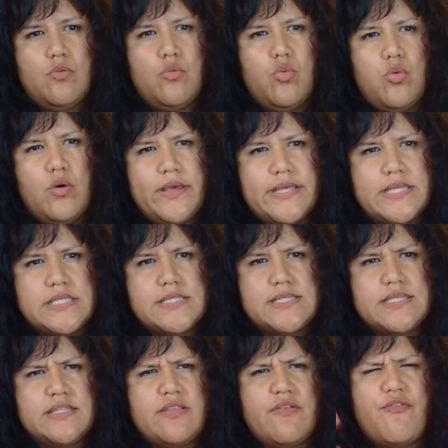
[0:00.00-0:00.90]

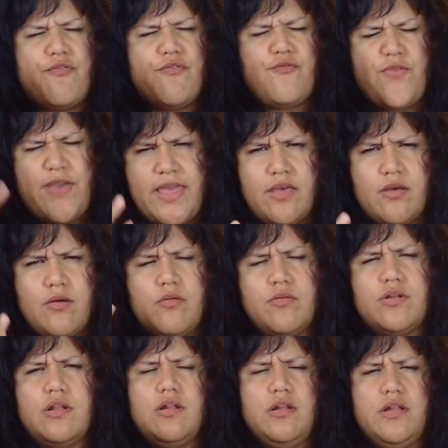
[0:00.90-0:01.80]
was the
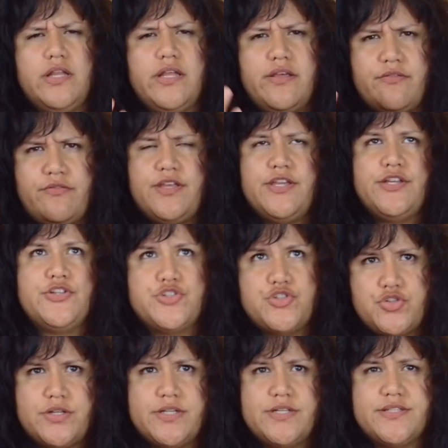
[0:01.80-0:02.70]
failed love
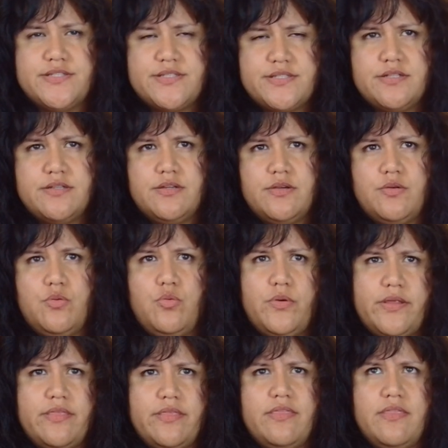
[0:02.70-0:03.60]
interest
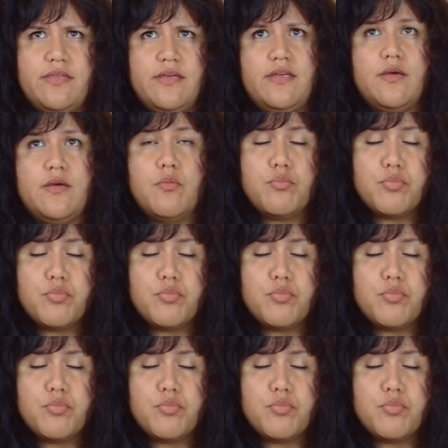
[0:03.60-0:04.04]
with the